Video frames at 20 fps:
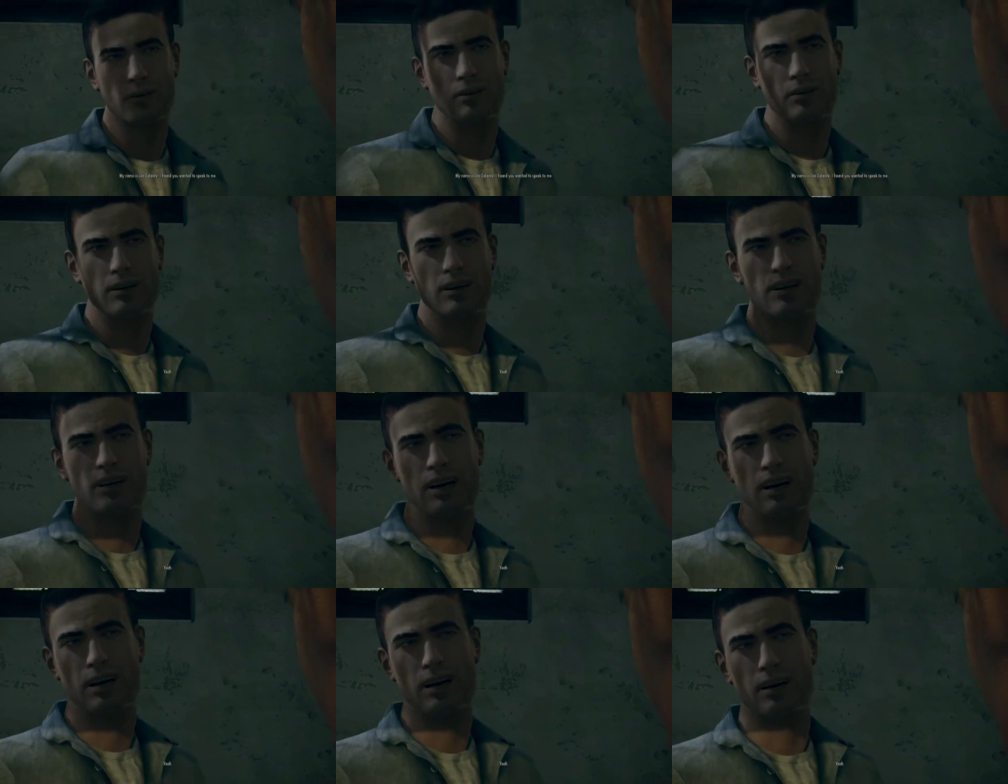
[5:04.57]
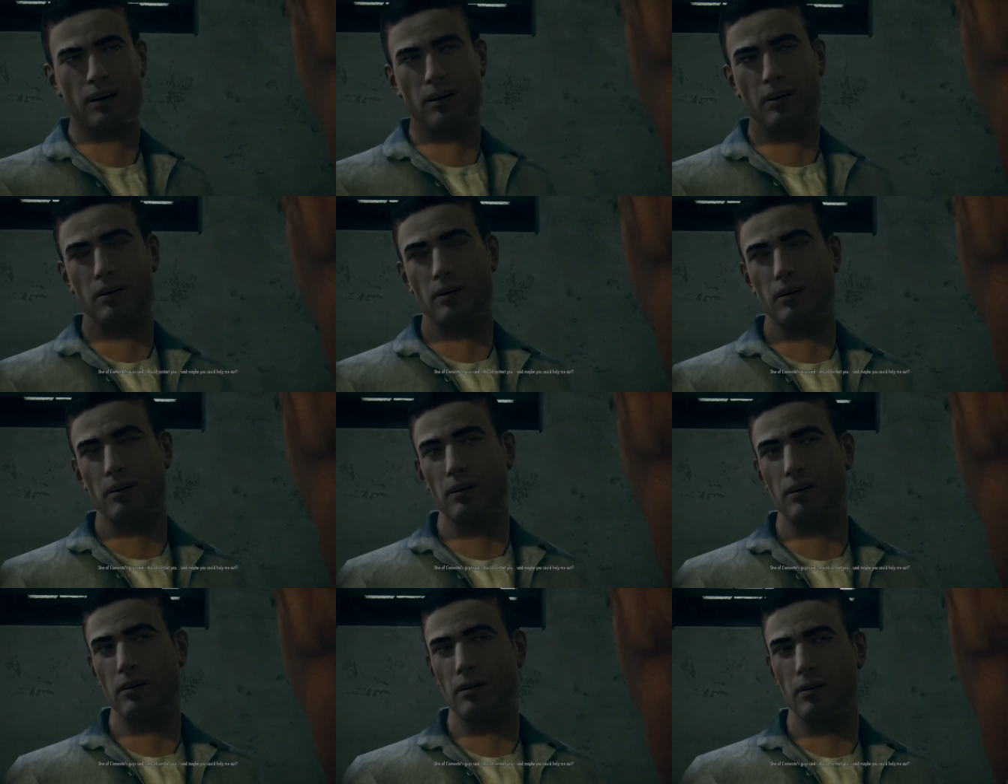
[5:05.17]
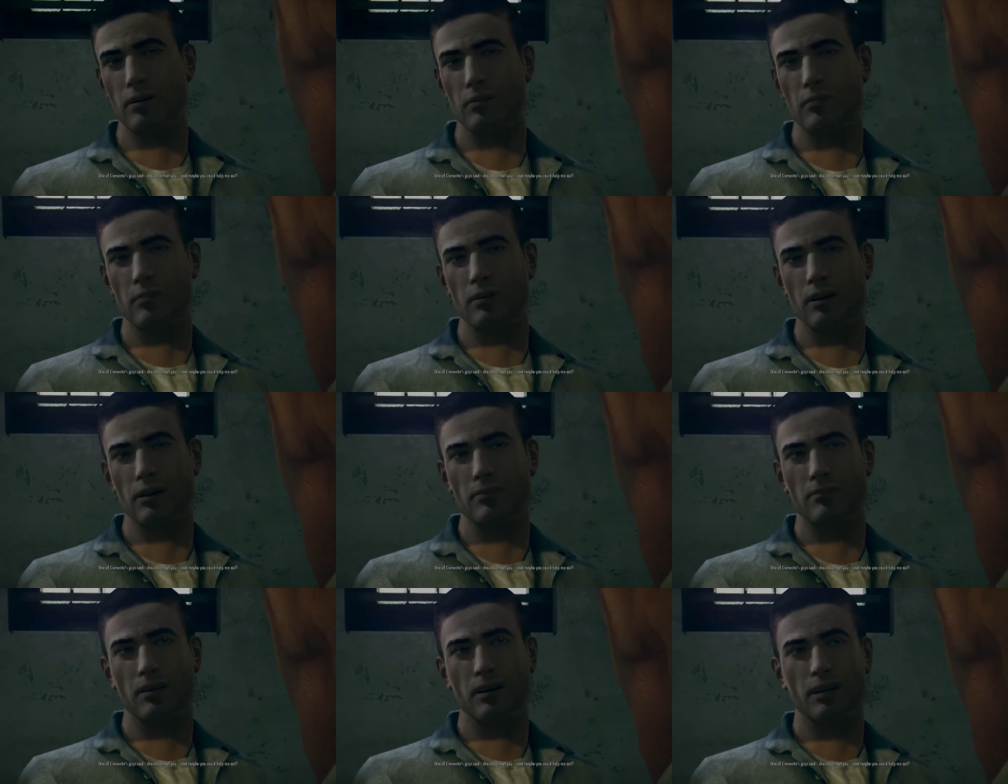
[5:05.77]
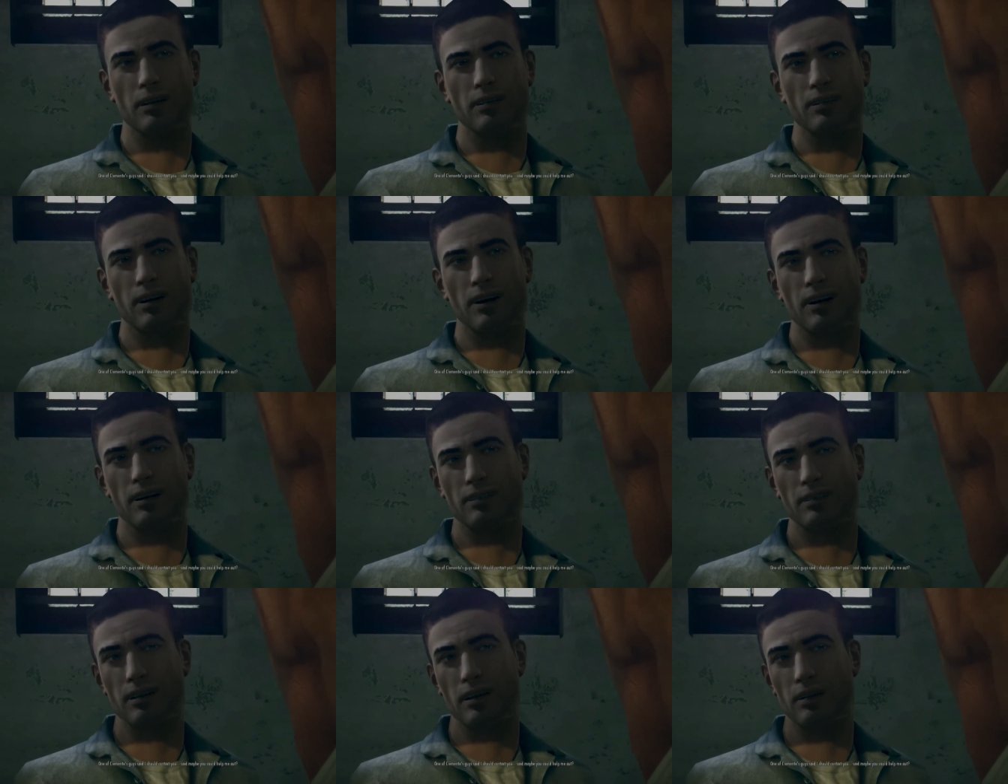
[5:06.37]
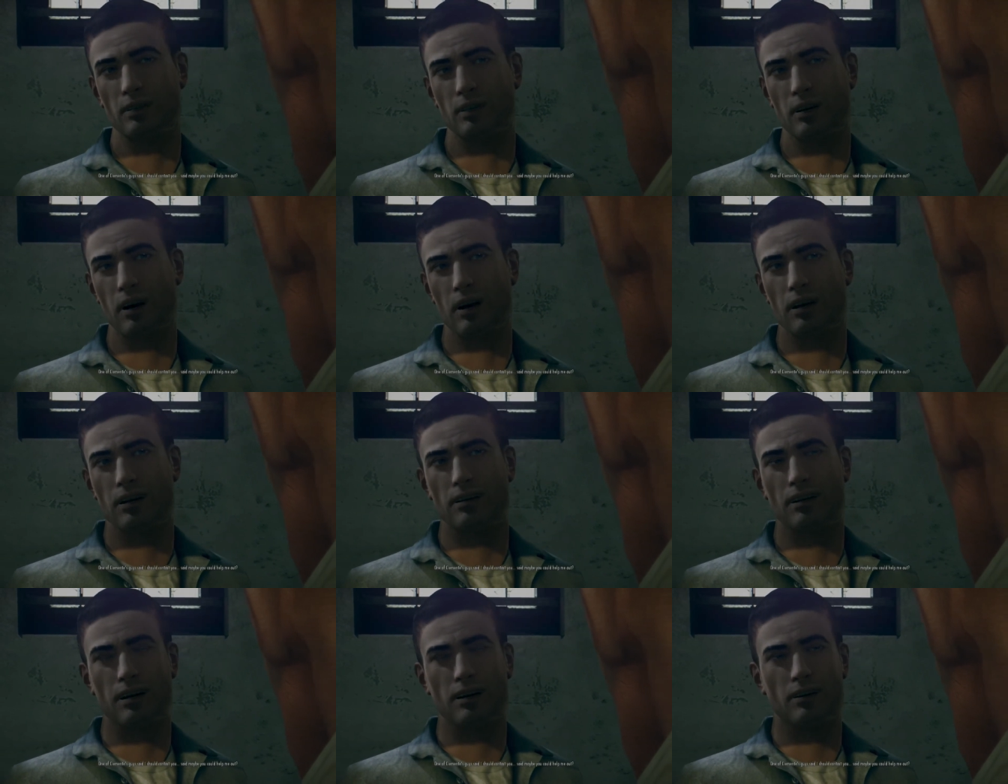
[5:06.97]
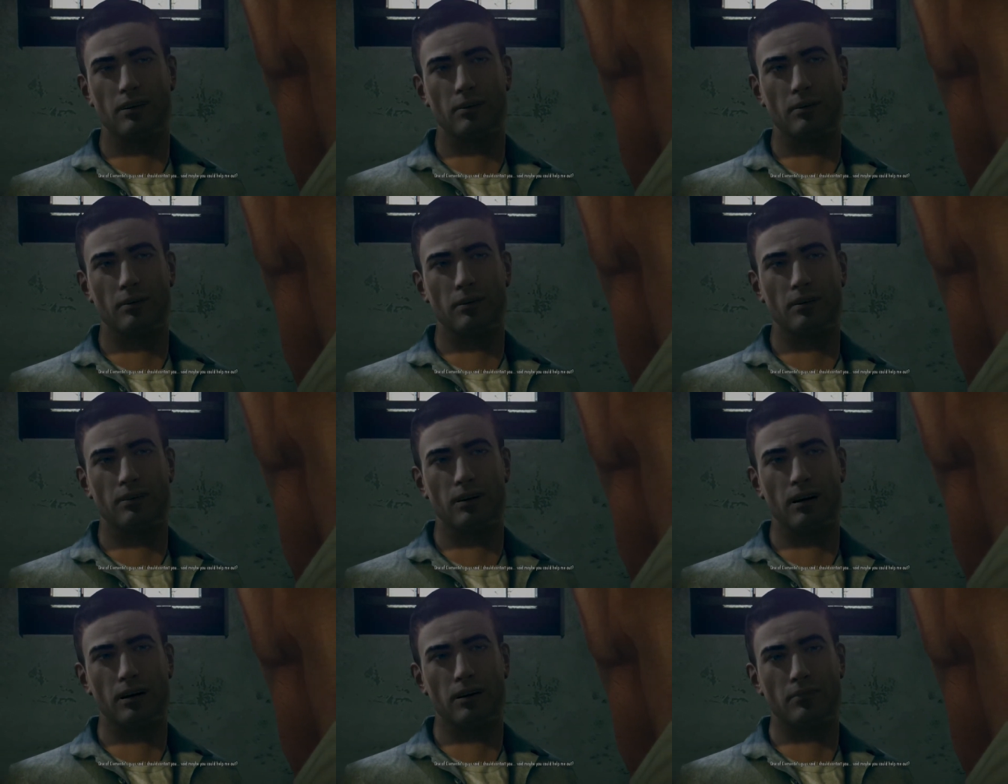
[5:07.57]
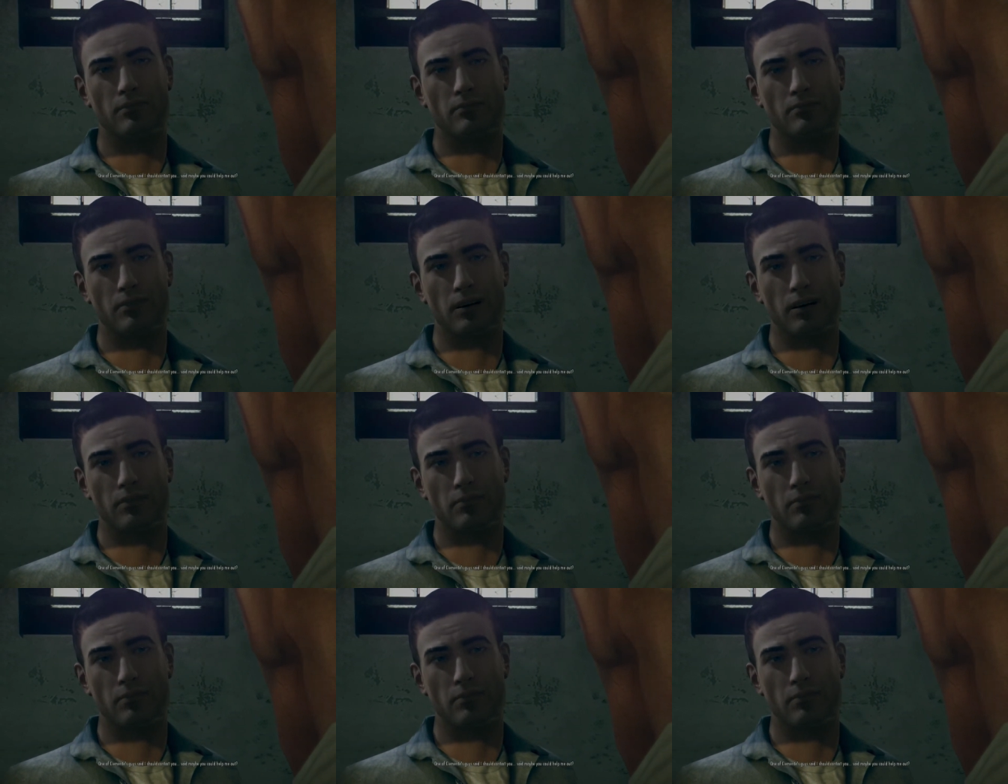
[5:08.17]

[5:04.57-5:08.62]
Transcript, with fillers: Yeah. Uh, one of Clemente's guys said I should contact you. Said maybe you could